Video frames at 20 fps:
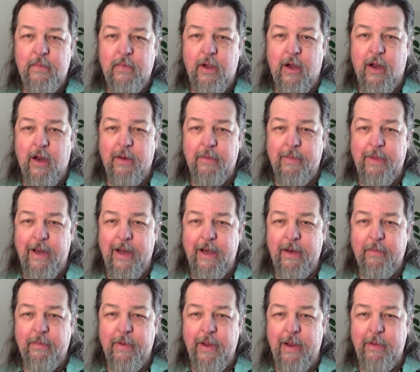
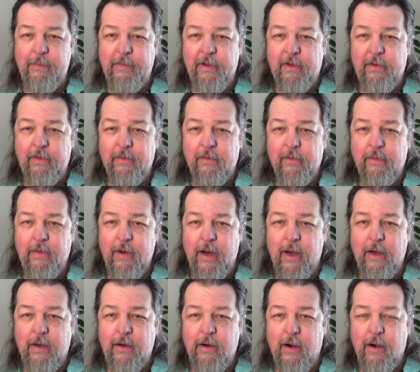automatic payment to the
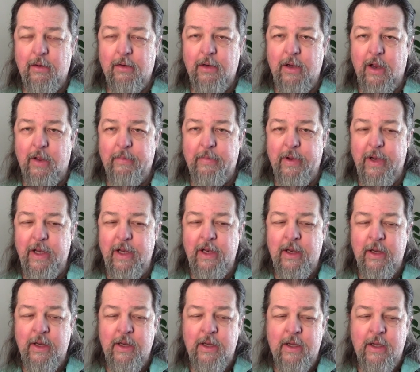credit card company.
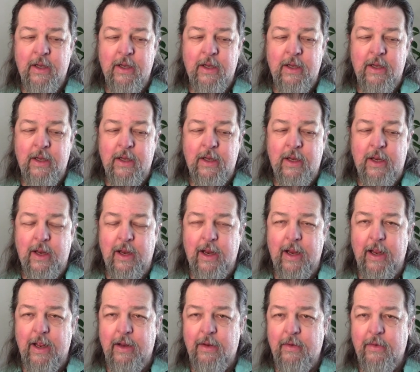
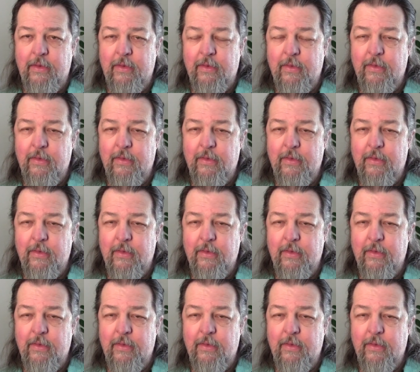And